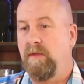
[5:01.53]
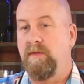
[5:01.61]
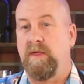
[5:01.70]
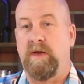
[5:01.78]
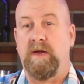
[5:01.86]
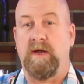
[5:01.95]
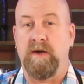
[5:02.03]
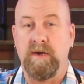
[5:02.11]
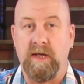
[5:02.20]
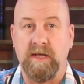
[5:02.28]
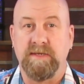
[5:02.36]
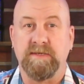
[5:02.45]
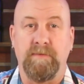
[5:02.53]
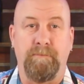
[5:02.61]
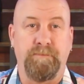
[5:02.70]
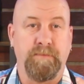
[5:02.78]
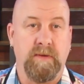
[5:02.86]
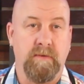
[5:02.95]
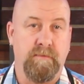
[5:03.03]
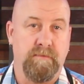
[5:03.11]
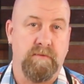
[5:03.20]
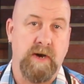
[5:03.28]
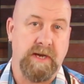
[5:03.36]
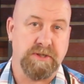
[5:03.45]
than a nice,
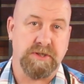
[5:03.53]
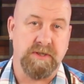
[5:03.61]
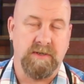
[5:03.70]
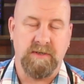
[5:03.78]
fresh